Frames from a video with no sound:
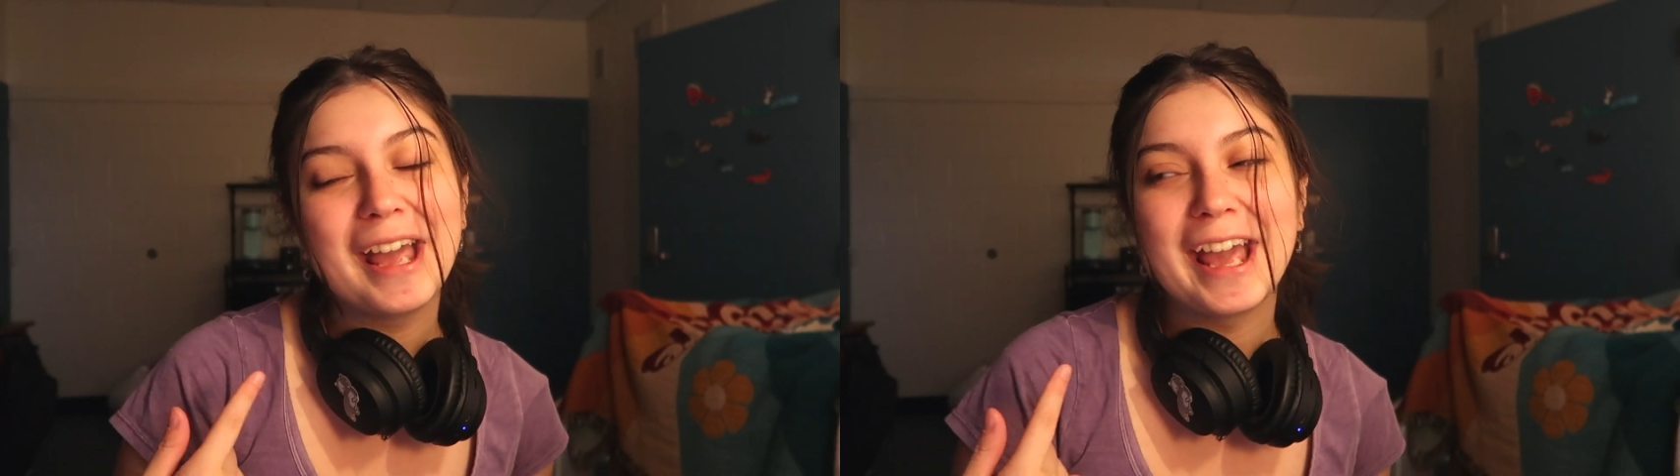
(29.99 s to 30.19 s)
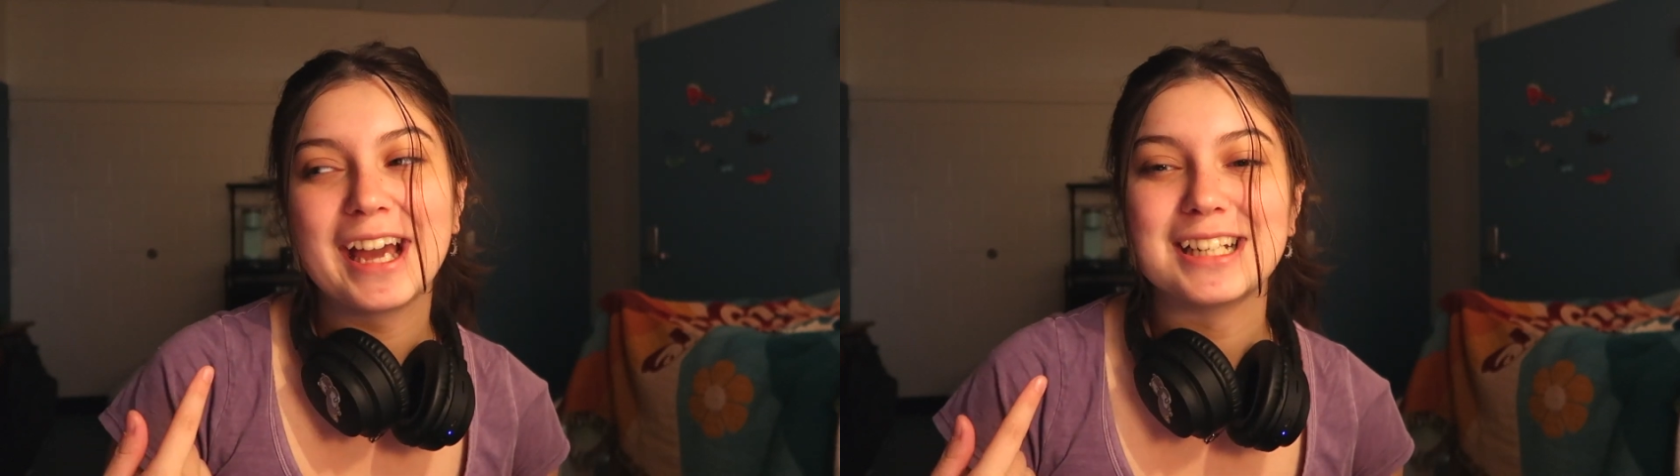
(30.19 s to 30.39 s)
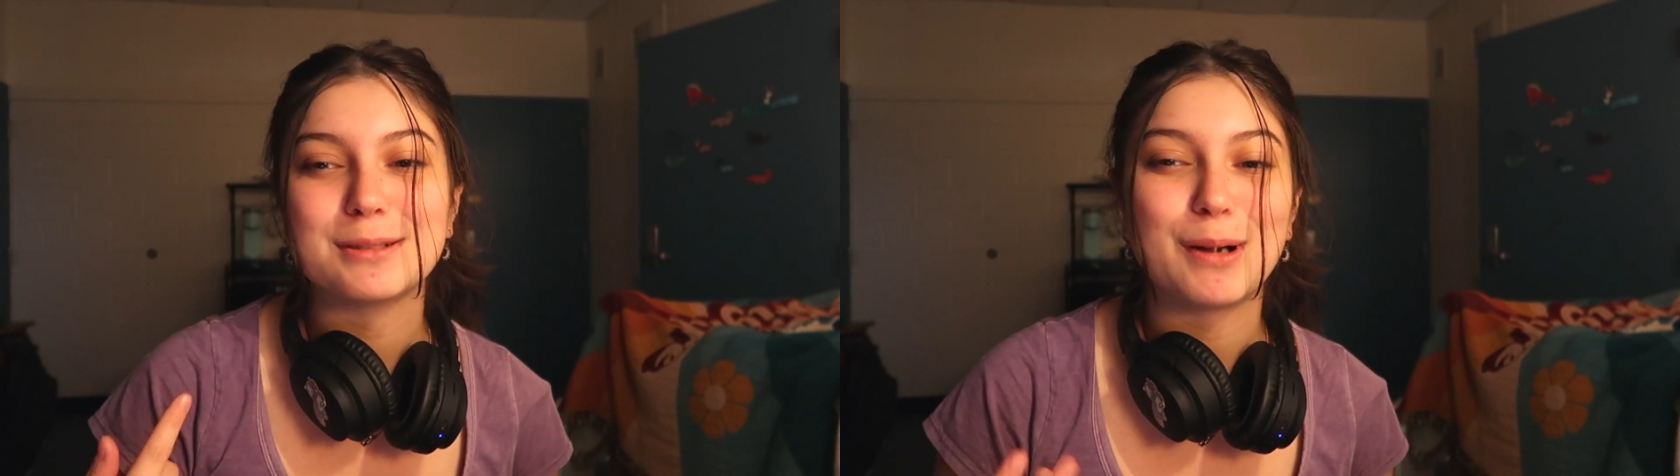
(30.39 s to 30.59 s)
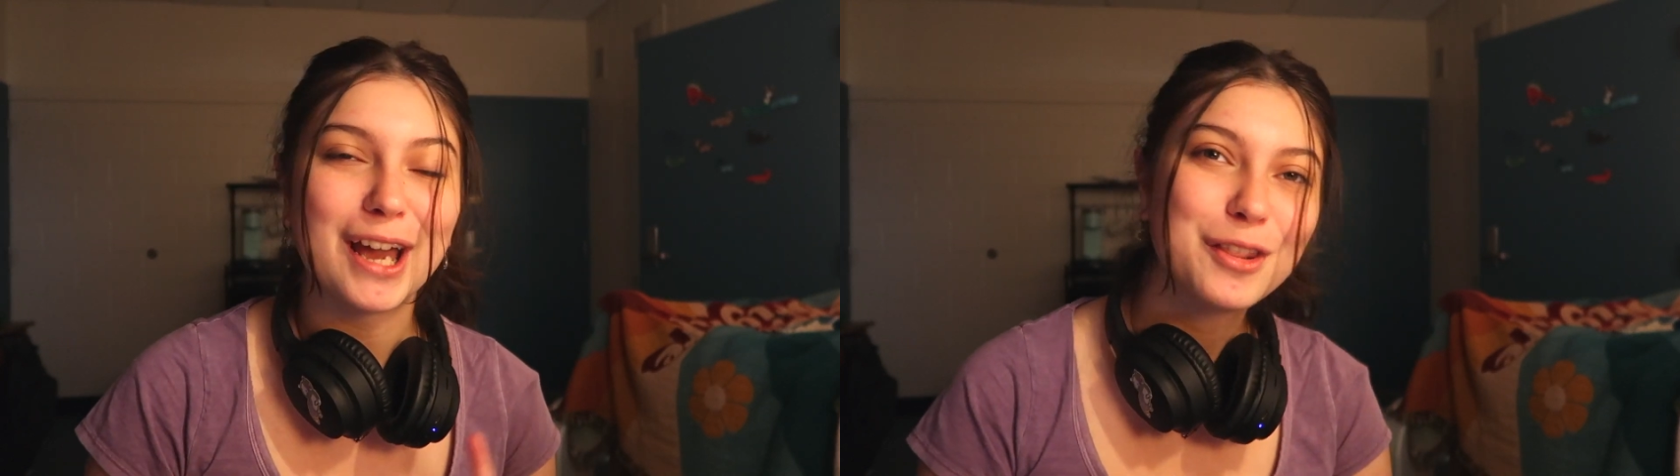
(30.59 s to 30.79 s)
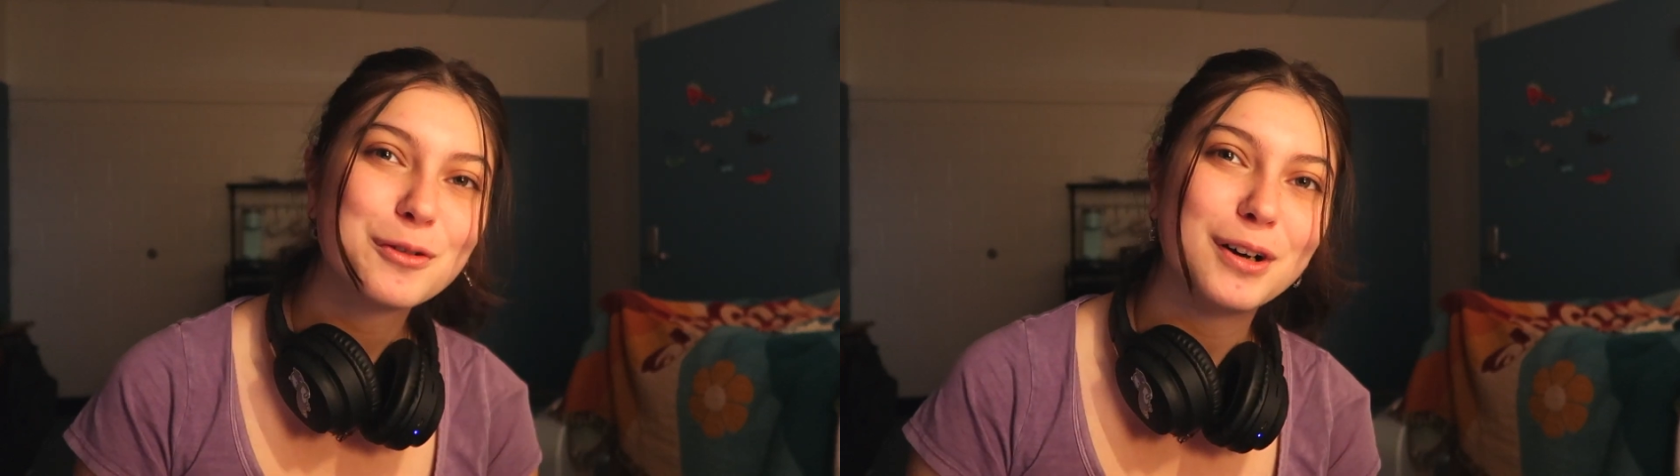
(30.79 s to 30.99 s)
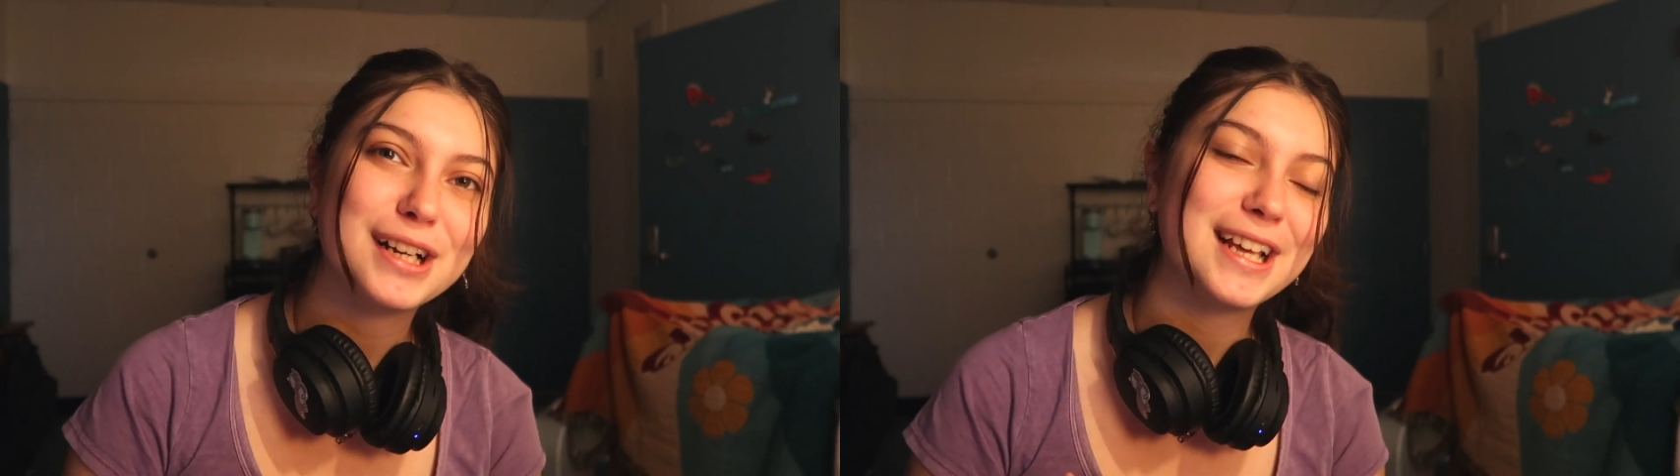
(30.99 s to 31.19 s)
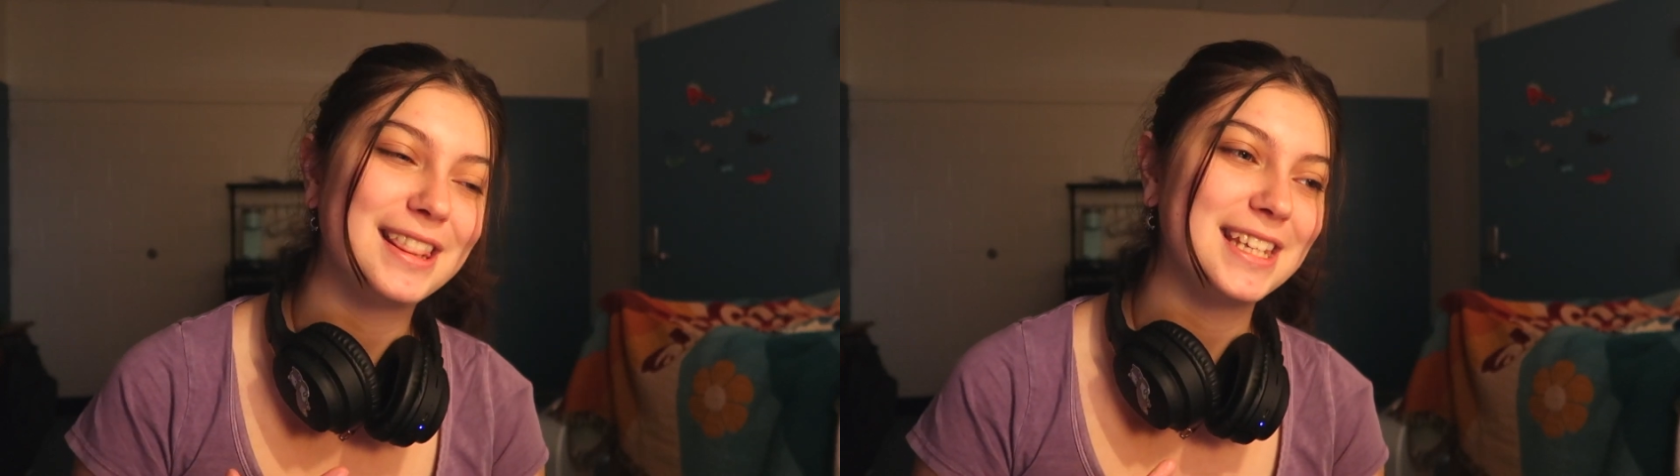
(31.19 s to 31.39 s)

and my other one,